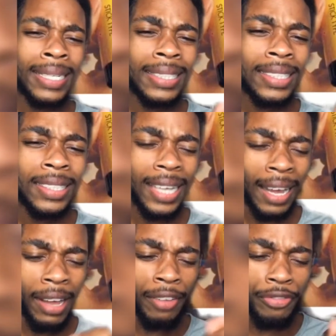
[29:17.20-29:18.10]
at it.
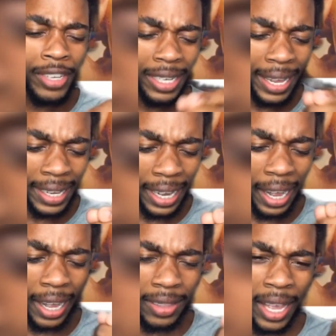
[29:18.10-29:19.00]
I, I feel like
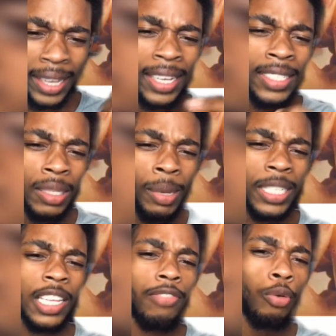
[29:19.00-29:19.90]
I can not see
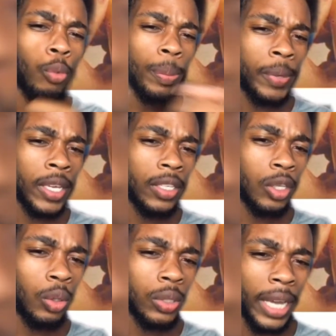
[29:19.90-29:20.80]
myself whipping it
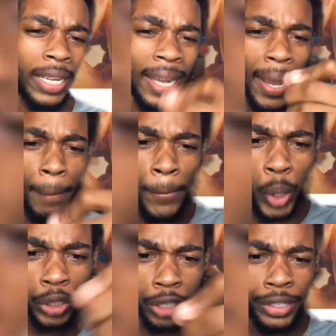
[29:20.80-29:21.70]
out and like
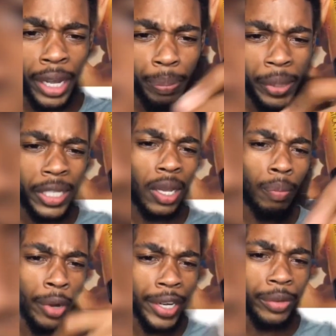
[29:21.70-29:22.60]
buttering a piece of
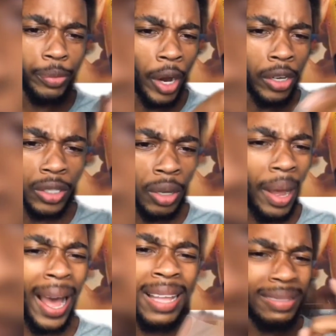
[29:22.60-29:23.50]
bread or so.
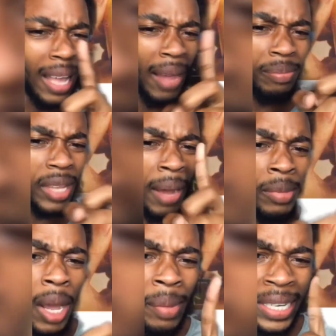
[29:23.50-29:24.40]
I'm
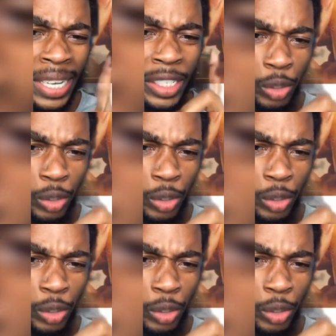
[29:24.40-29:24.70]
not mad at this